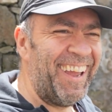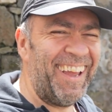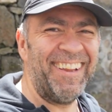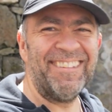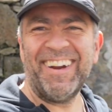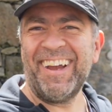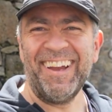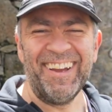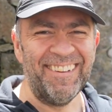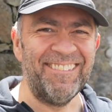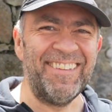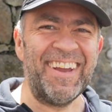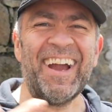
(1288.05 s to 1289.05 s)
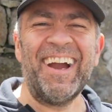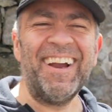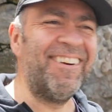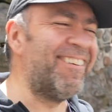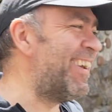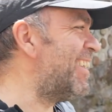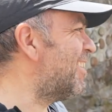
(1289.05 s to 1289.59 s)
Anyway, we're
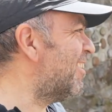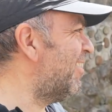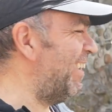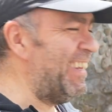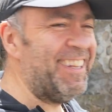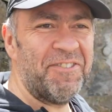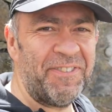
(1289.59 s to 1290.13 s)
hungry, so we need to